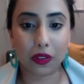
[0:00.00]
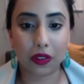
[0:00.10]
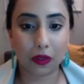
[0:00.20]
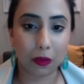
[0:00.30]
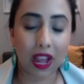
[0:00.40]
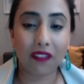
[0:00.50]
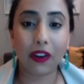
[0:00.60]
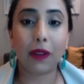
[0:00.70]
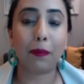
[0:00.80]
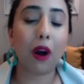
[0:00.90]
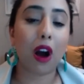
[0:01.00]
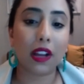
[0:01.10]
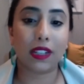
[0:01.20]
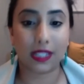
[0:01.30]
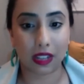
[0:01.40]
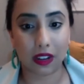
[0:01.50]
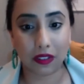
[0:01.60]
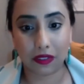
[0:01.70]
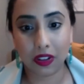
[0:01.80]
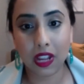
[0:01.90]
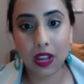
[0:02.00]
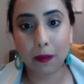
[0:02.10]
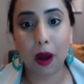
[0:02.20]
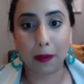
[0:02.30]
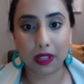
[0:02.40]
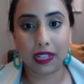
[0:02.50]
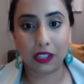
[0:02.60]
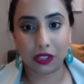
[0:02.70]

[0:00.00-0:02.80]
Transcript: we have very pockets of populations